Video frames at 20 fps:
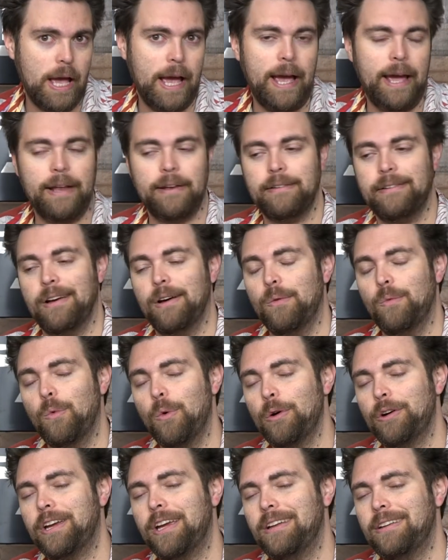and uh,
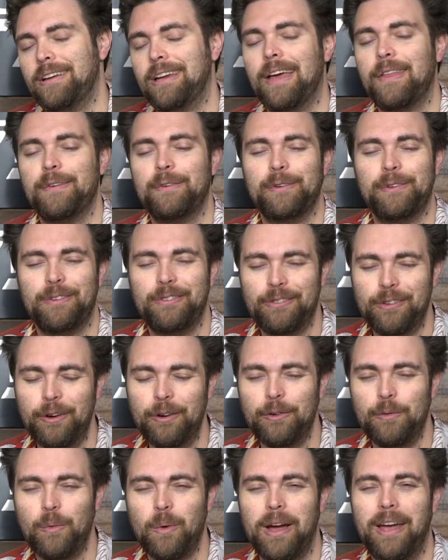working together in
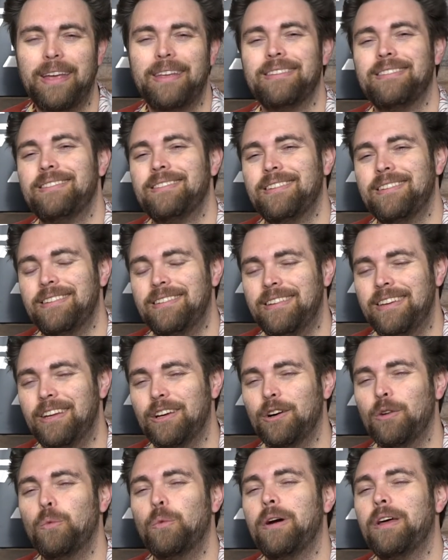certain ways to
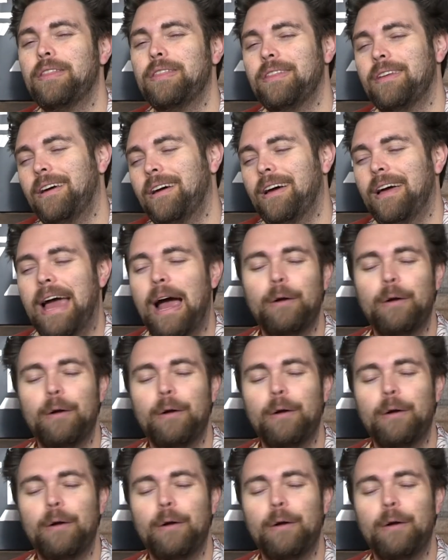deal with uh,